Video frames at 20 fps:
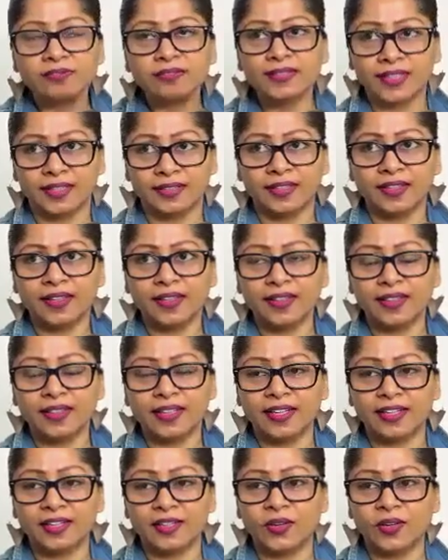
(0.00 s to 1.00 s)
the third
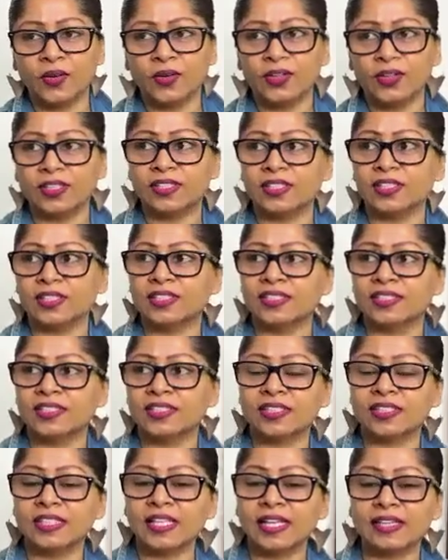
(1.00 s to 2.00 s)
thing I noticed
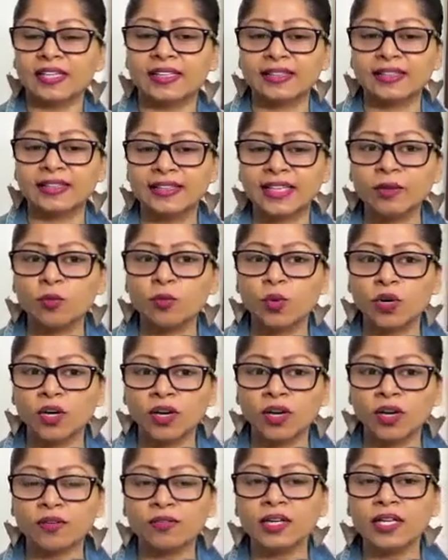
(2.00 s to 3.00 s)
is that they
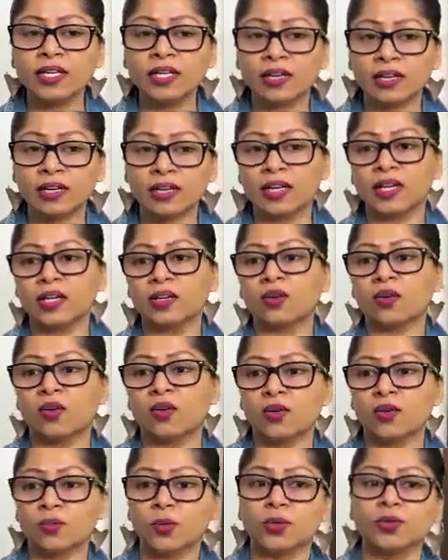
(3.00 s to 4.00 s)
work really hard
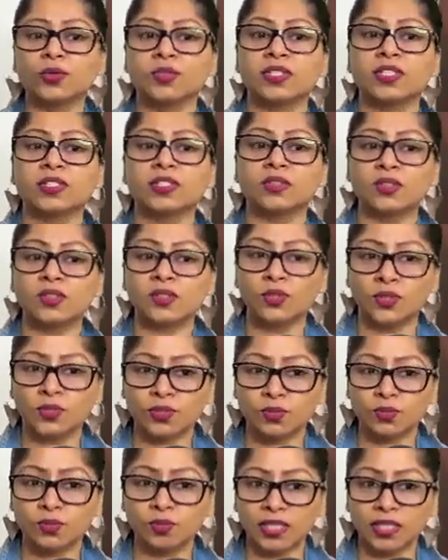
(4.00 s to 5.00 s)
on posting on
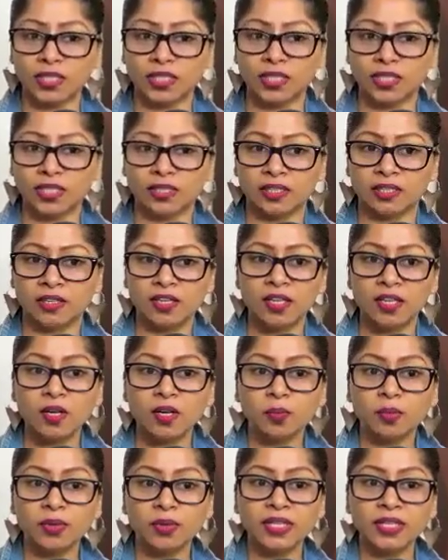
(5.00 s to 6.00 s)
social media,
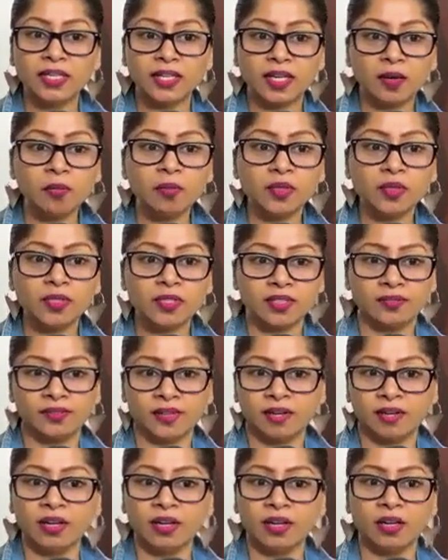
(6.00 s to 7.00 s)
but the numbers are
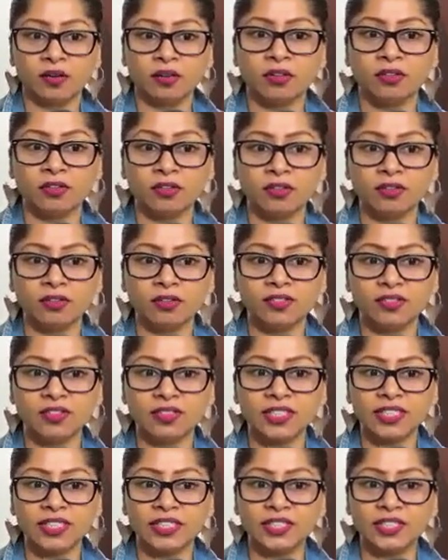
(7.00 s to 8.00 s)
very low.
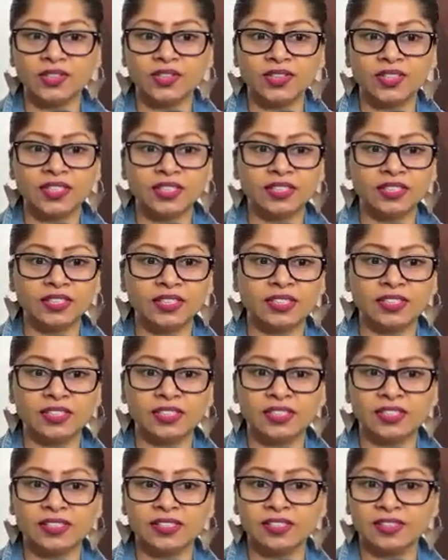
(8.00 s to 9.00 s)

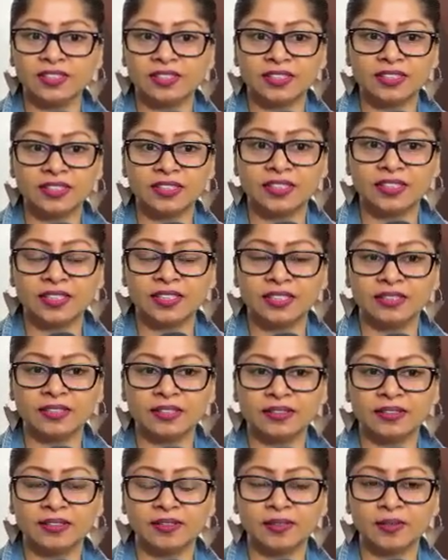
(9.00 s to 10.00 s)
The
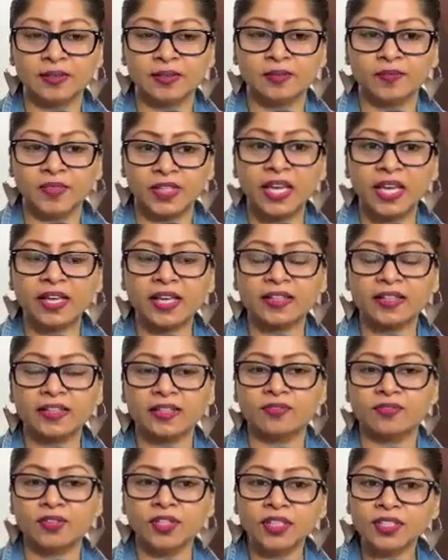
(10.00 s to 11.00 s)
the
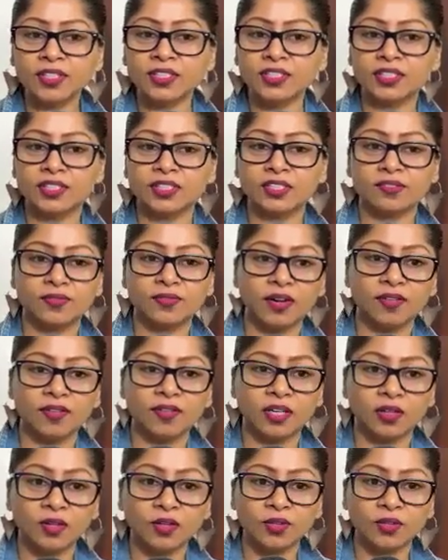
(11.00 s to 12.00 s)
conversion is
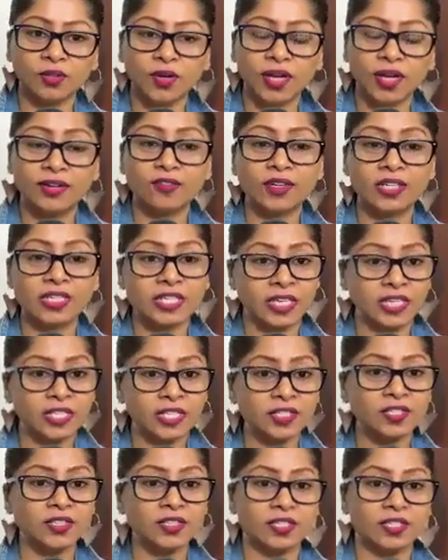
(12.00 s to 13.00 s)
very low and
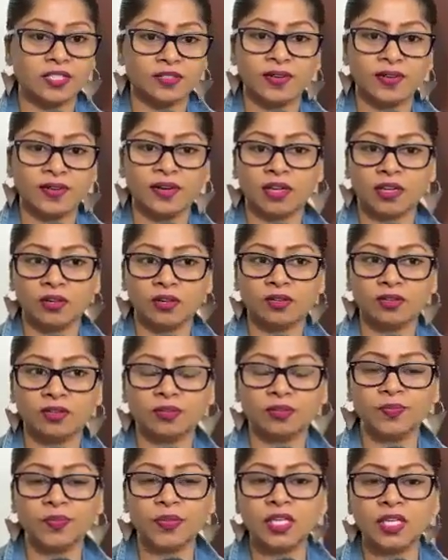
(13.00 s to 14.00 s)
retention is very
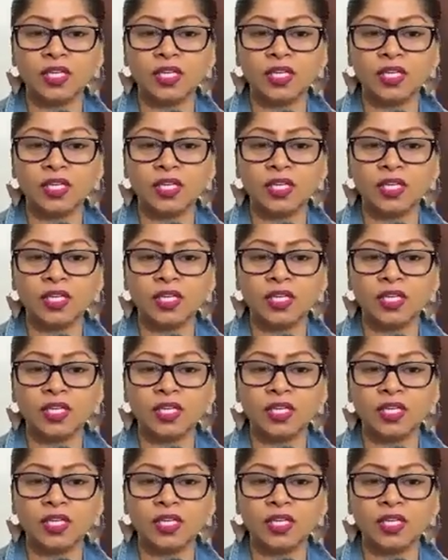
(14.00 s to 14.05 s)
low.